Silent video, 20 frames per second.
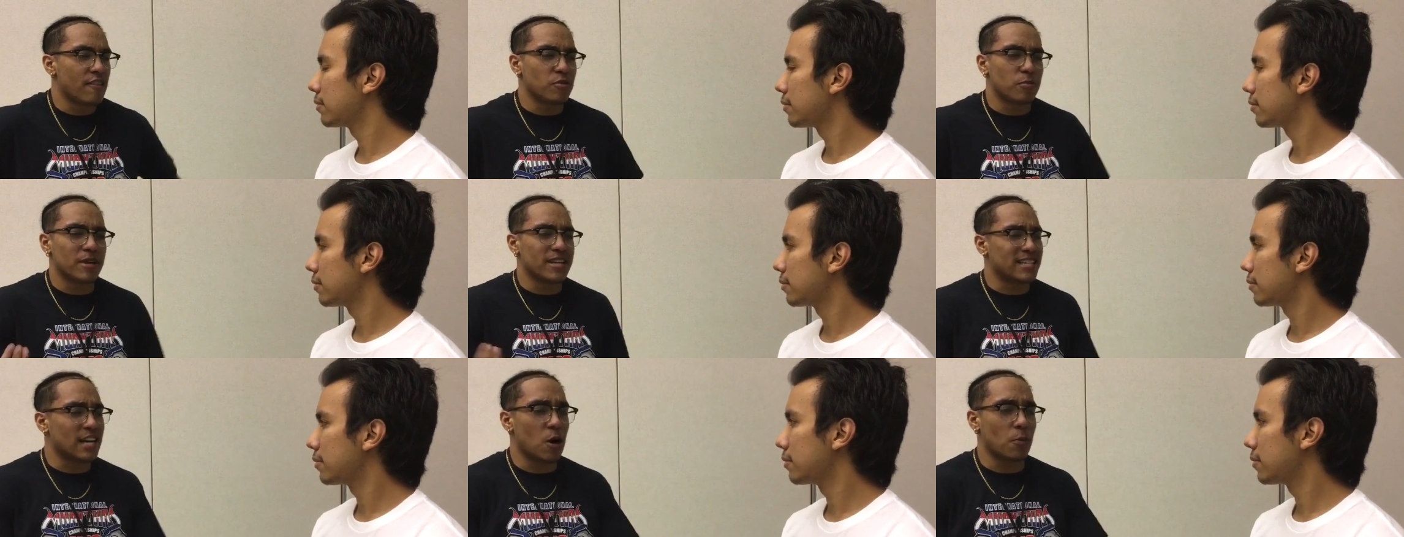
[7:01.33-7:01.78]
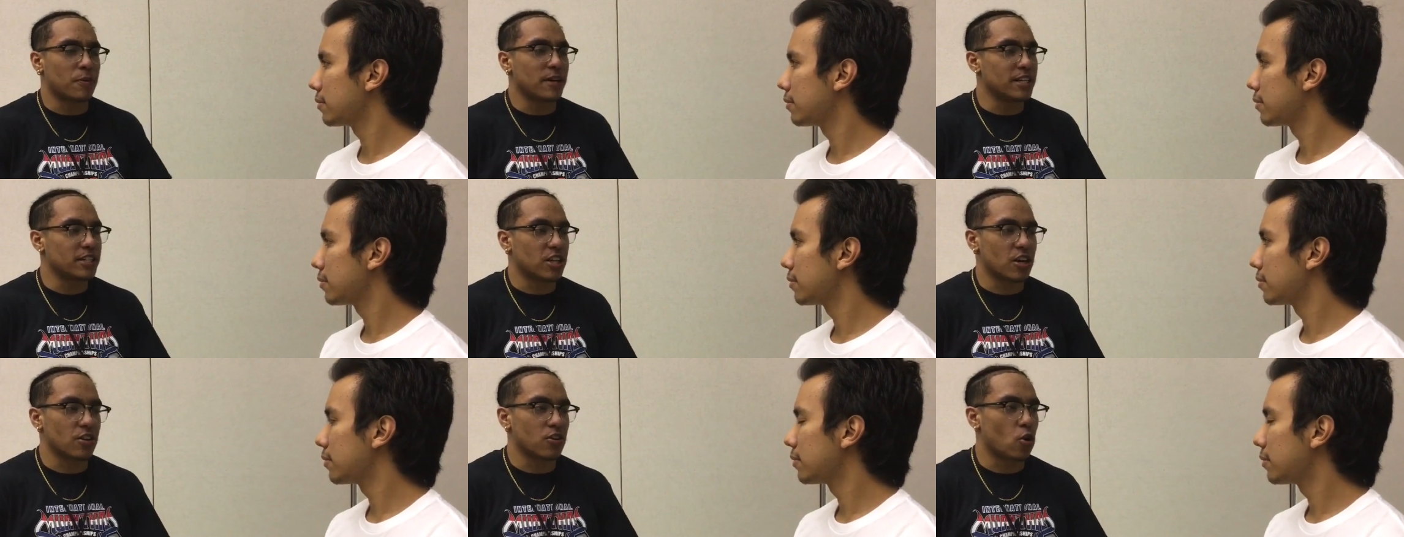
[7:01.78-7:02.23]
Speaker 1: everybody's helping
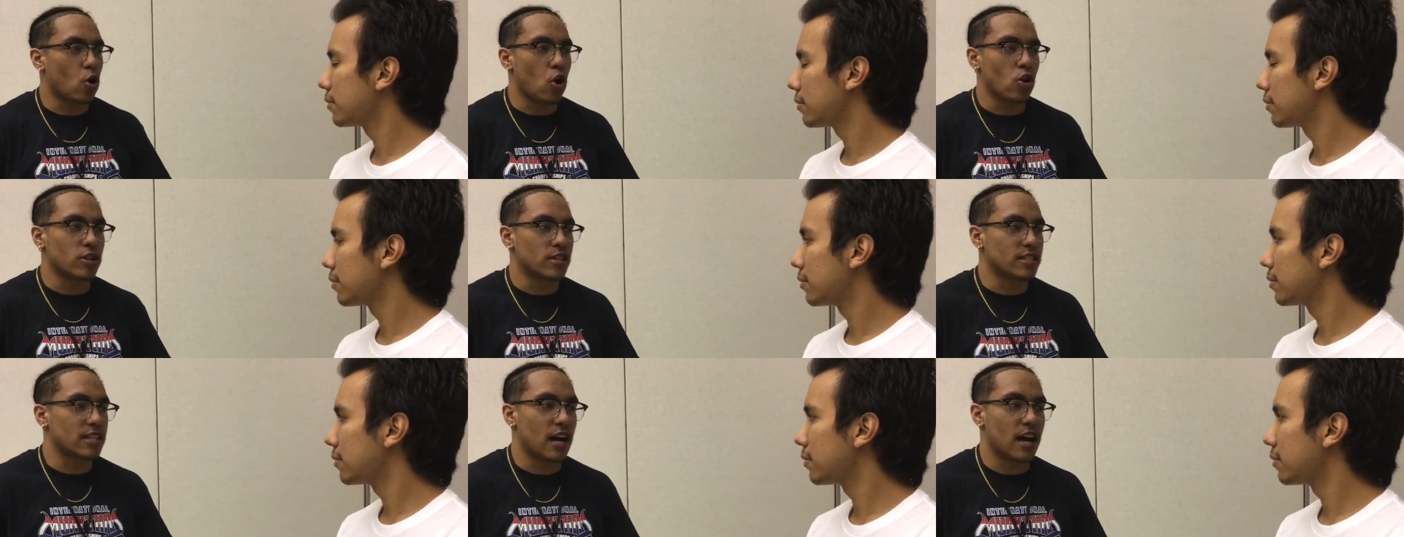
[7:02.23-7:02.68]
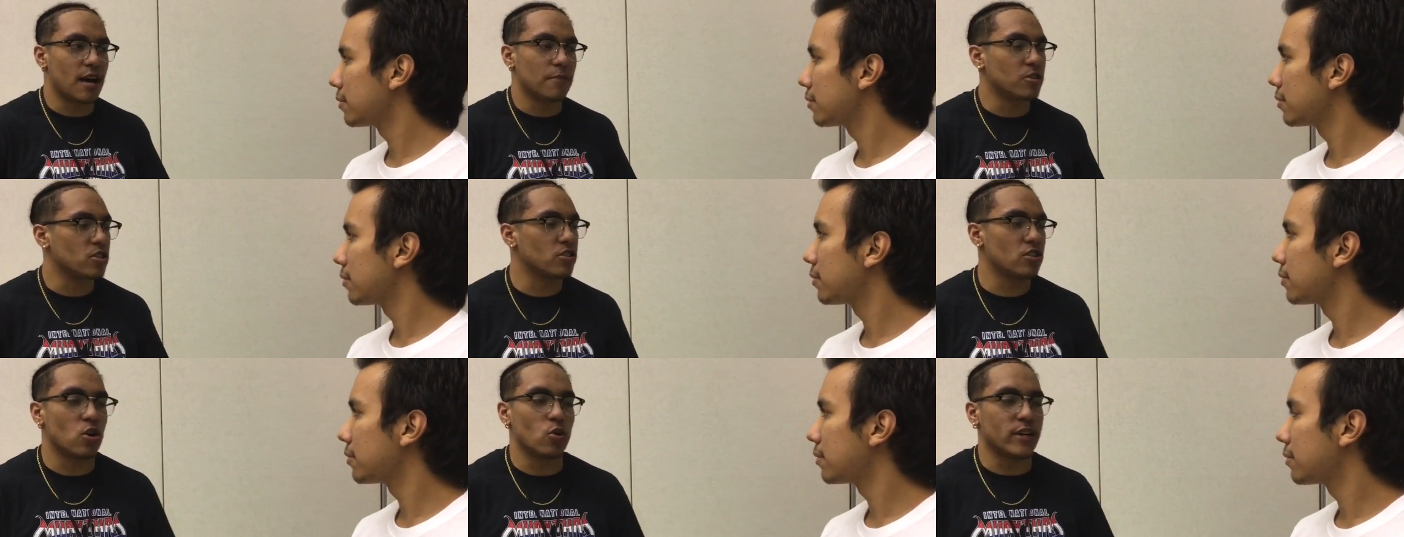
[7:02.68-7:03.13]
each other all the time.
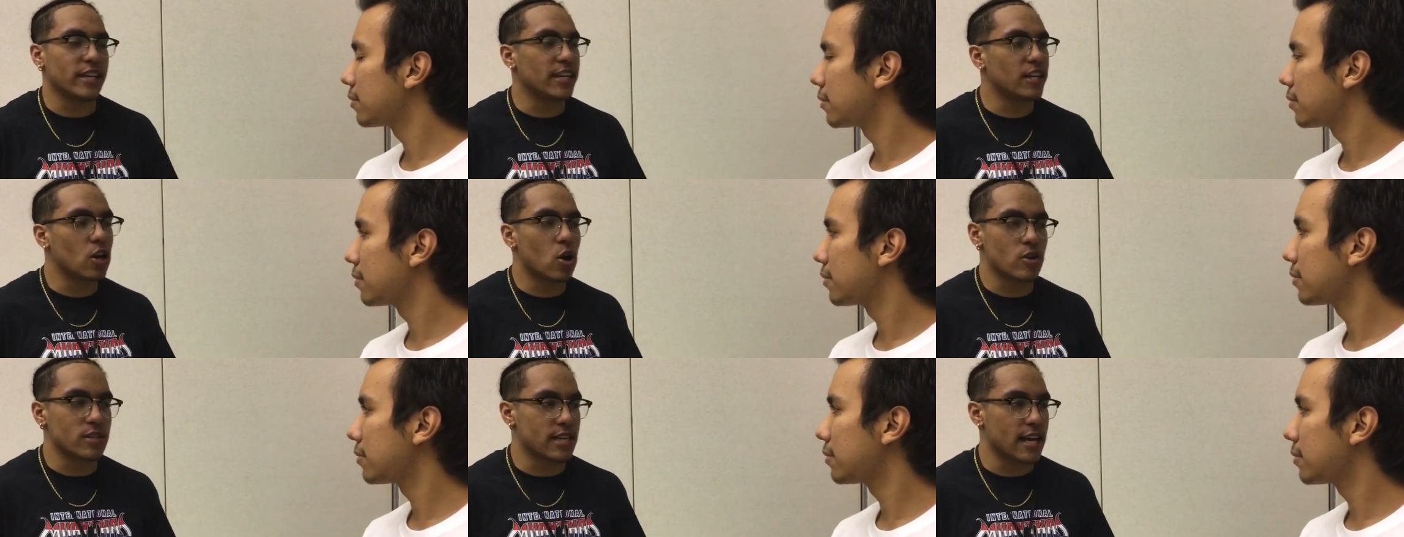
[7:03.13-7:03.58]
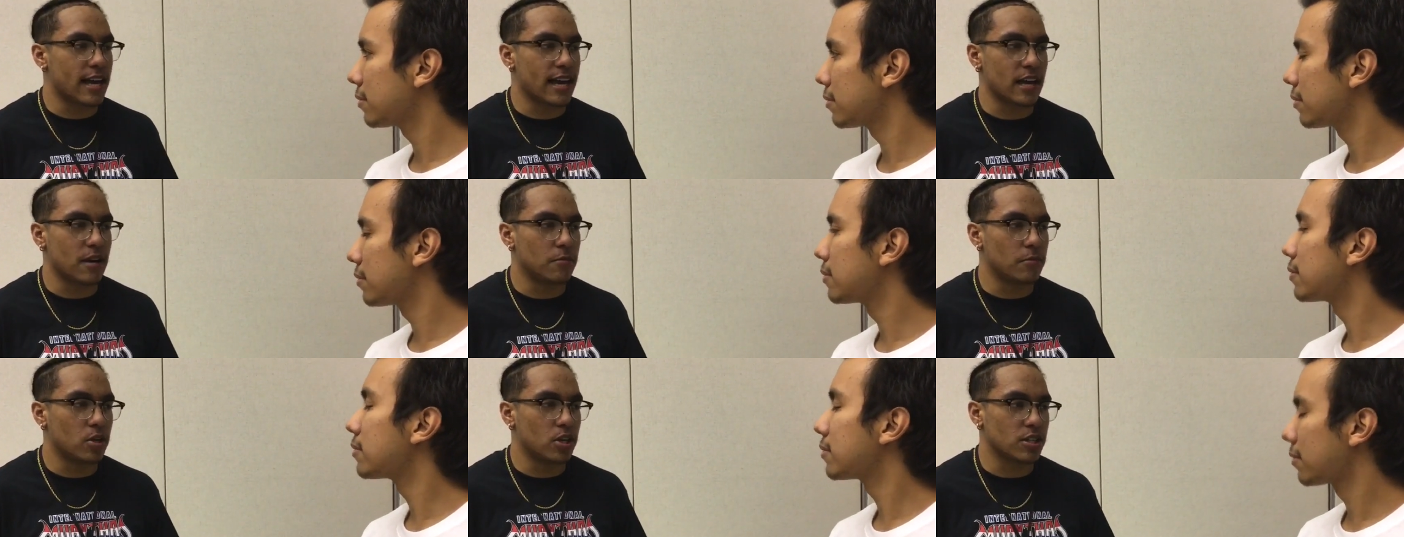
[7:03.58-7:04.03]
There's no egos at
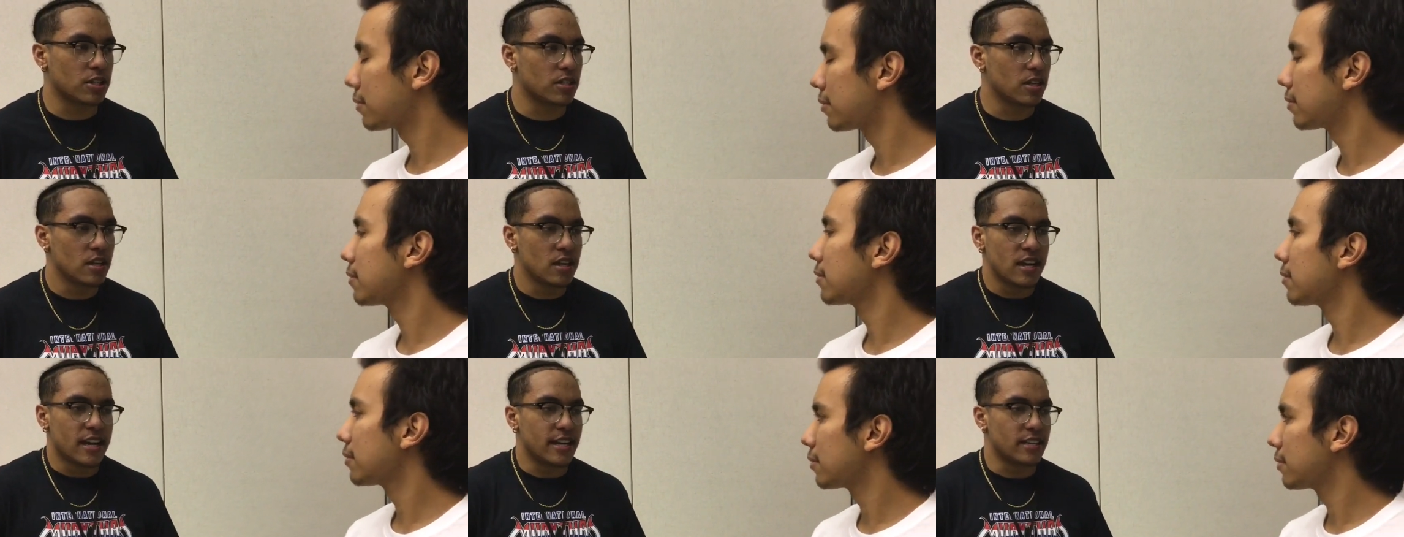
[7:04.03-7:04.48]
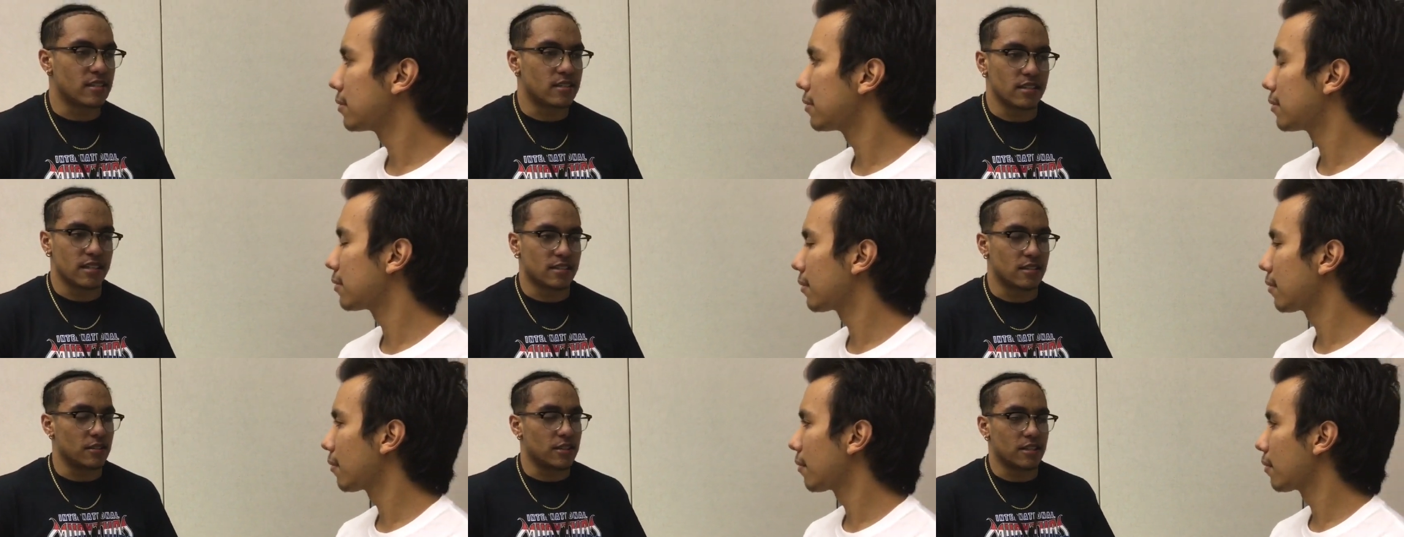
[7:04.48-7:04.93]
Ambush. It's
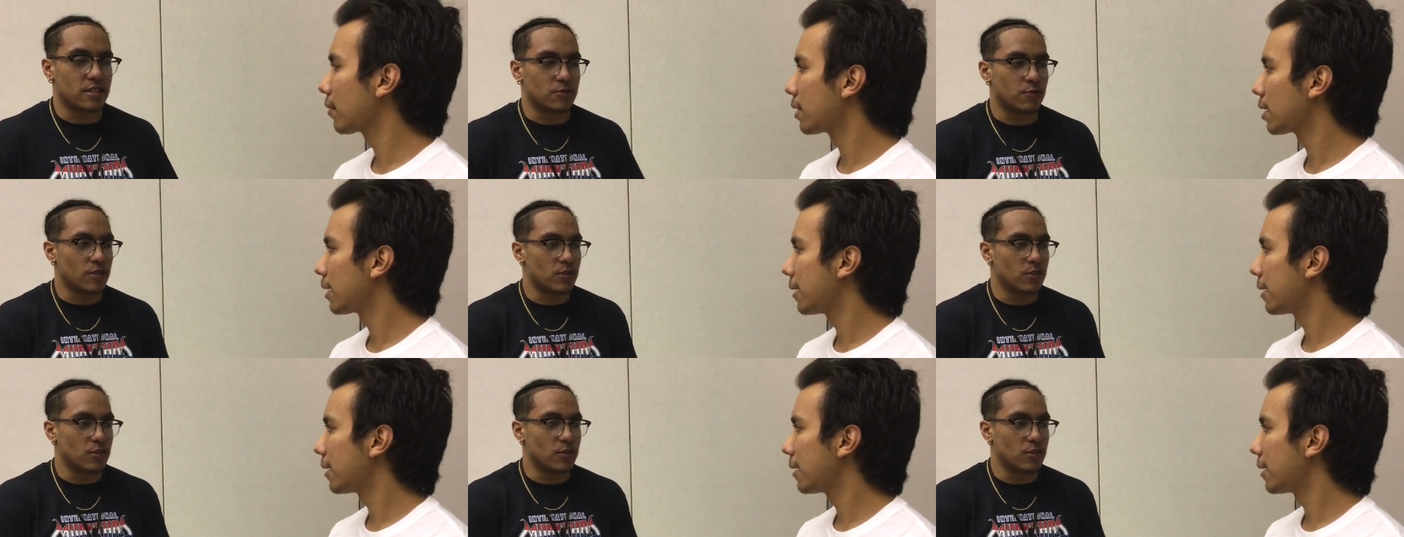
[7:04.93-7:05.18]
it's it's,